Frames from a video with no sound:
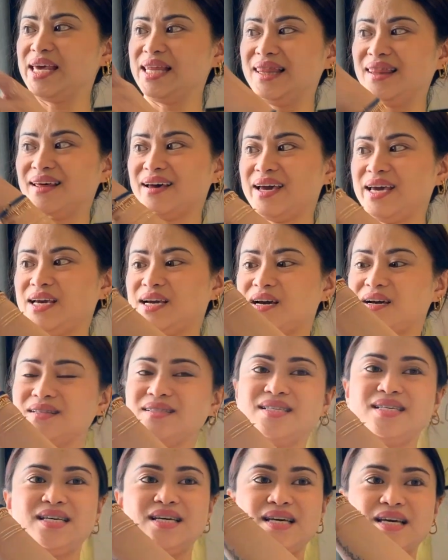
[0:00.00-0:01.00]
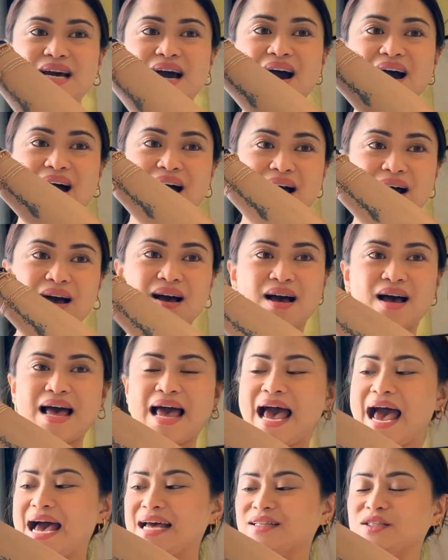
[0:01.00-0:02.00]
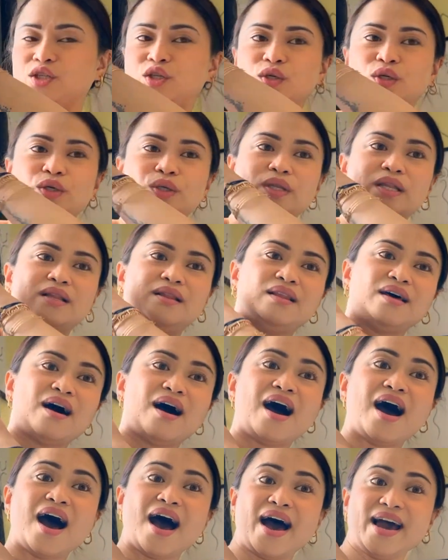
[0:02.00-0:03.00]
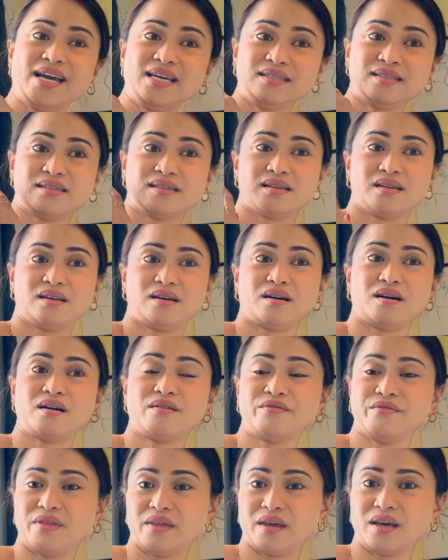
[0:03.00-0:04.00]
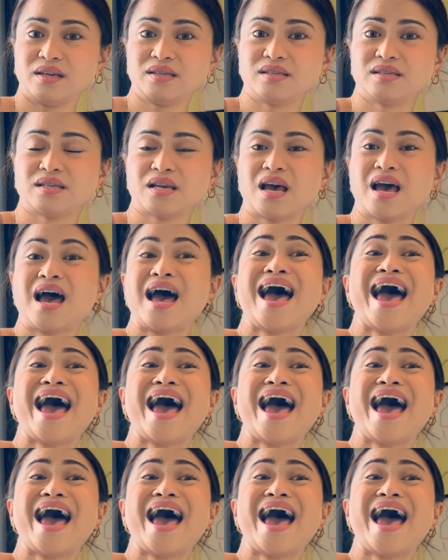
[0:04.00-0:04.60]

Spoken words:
like the handle height of this,